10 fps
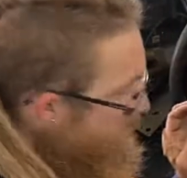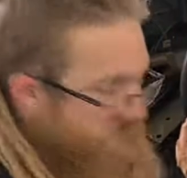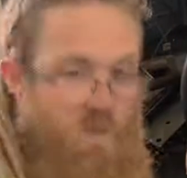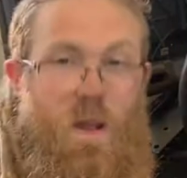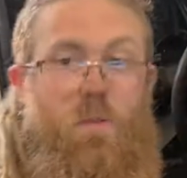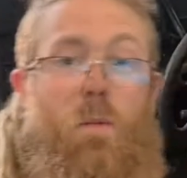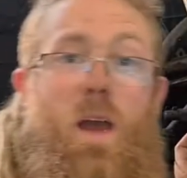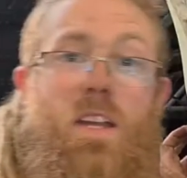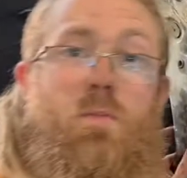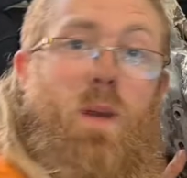Make my
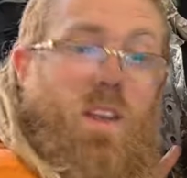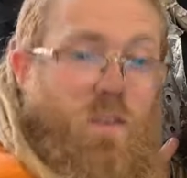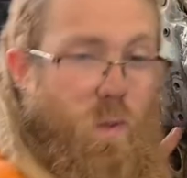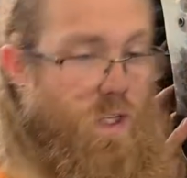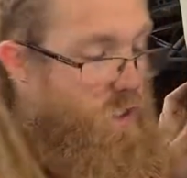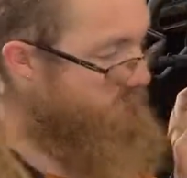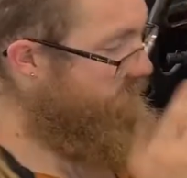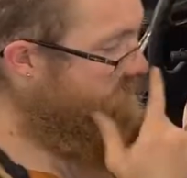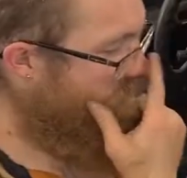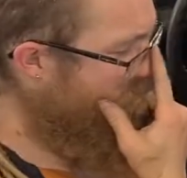patch piece, which
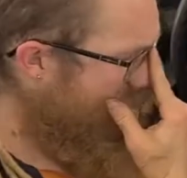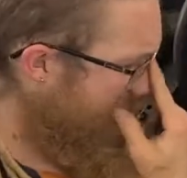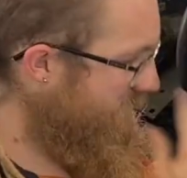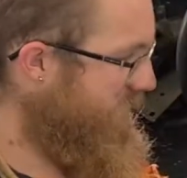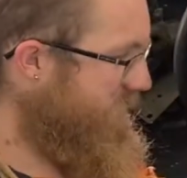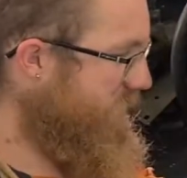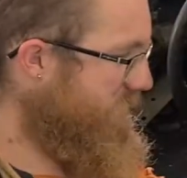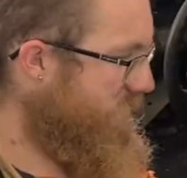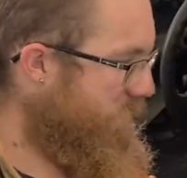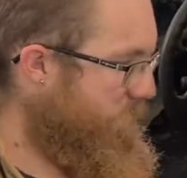
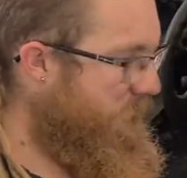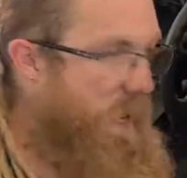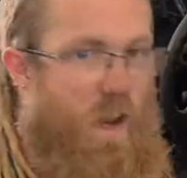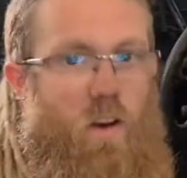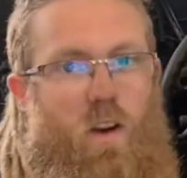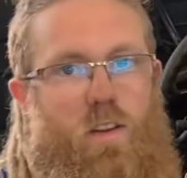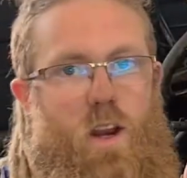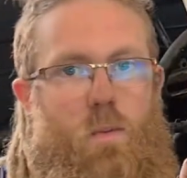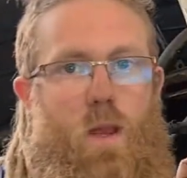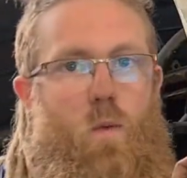this little bit here ended
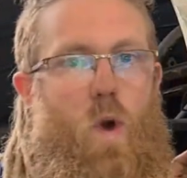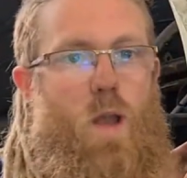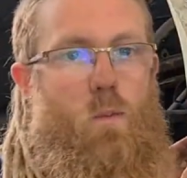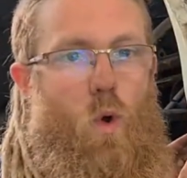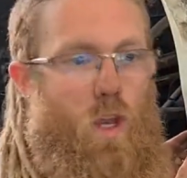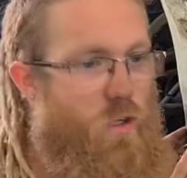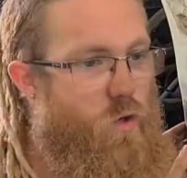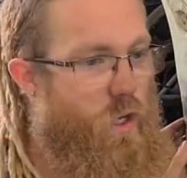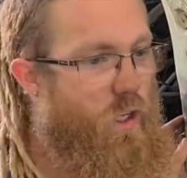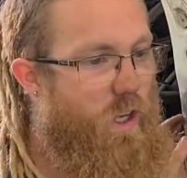up being way more
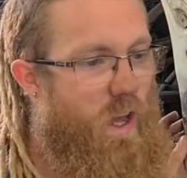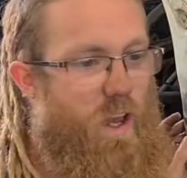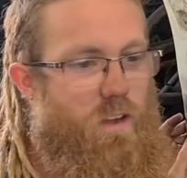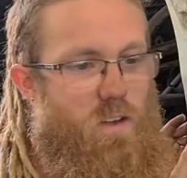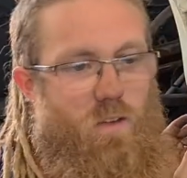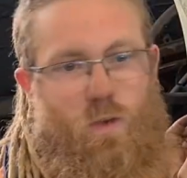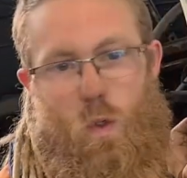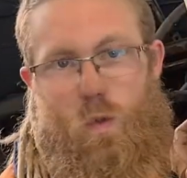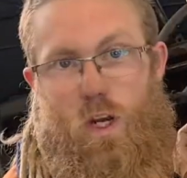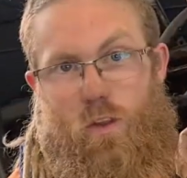intricate and
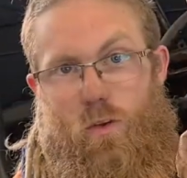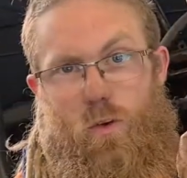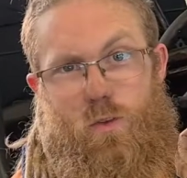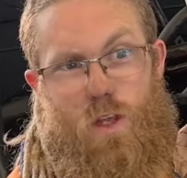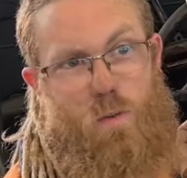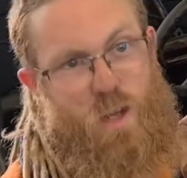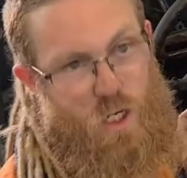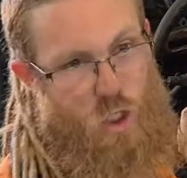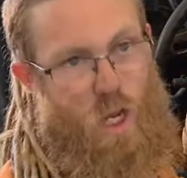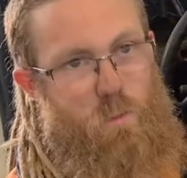difficult than I thought it was going to be to
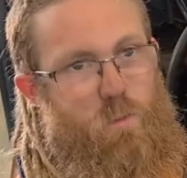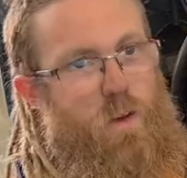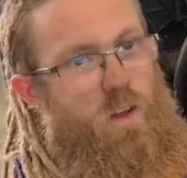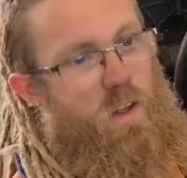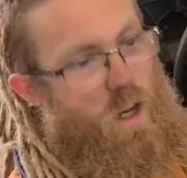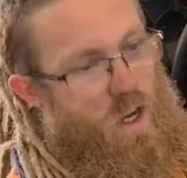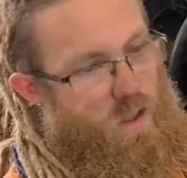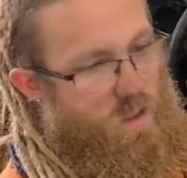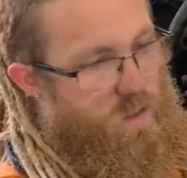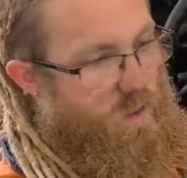shape.
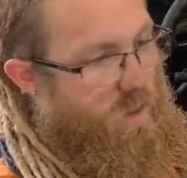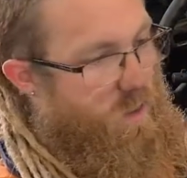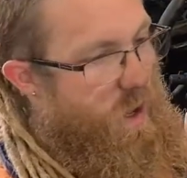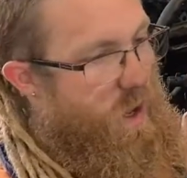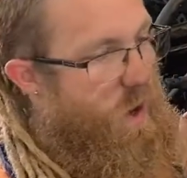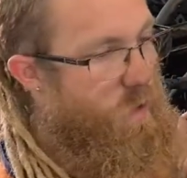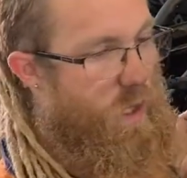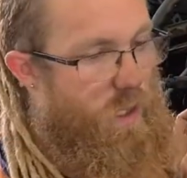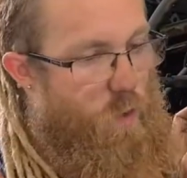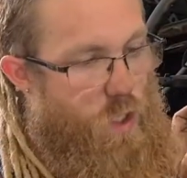I
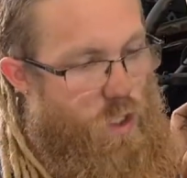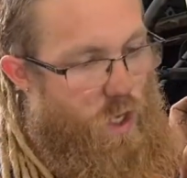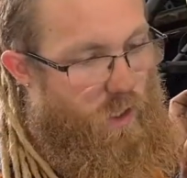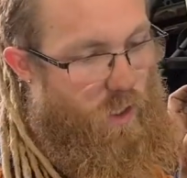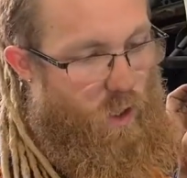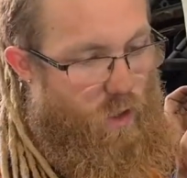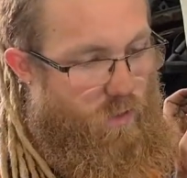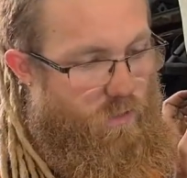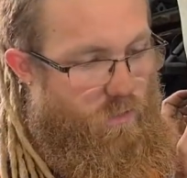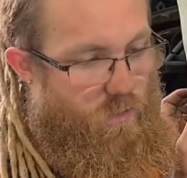really wish I'd got
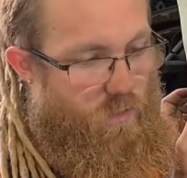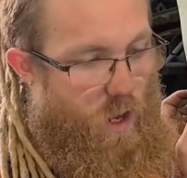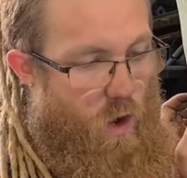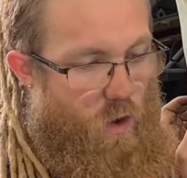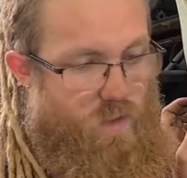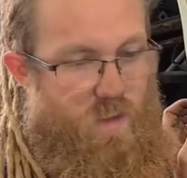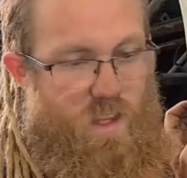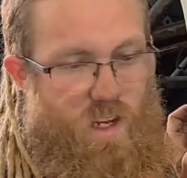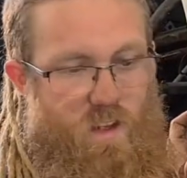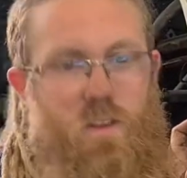a nice
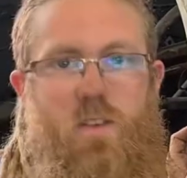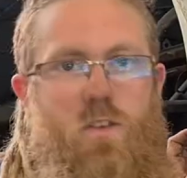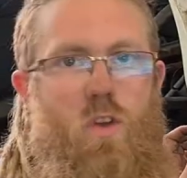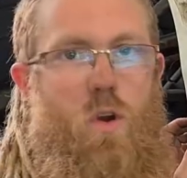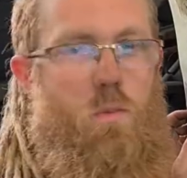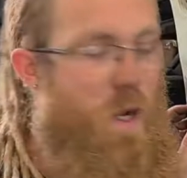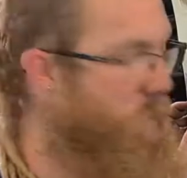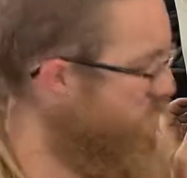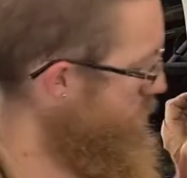thinner stock metal,